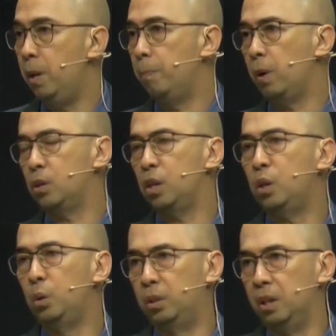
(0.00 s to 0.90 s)
be
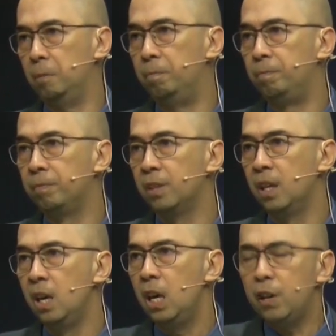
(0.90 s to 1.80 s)
persecuted.
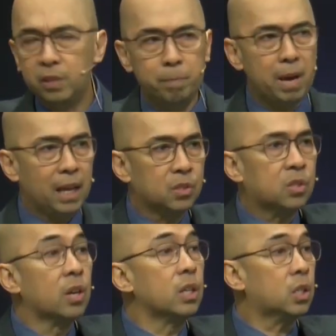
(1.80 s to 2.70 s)
If the
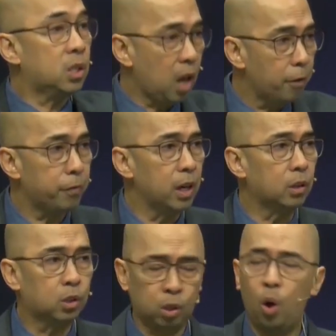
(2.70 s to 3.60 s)
master
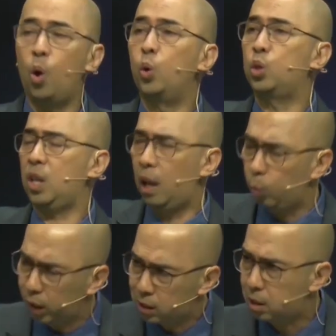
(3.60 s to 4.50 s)
suffered, so
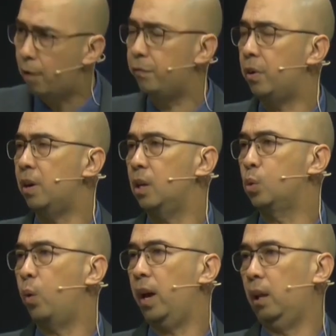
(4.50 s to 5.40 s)
shall we suffer
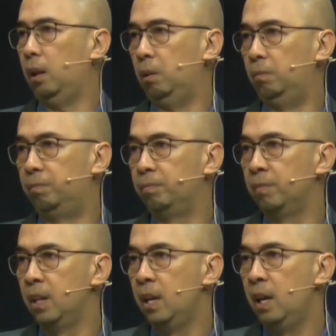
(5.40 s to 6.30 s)
as well.
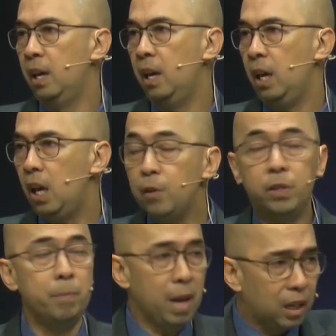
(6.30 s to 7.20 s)
If
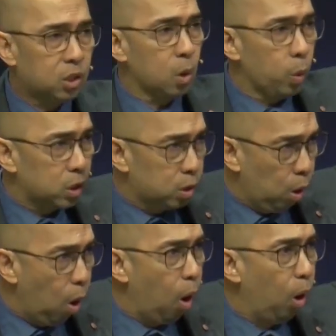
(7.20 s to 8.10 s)
the master was
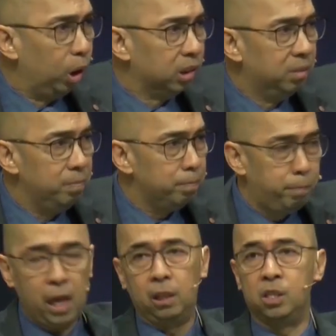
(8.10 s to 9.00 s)

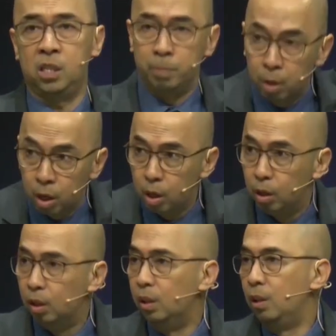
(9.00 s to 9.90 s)
called
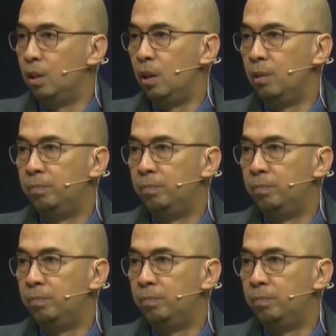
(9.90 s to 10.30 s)
Beelzebul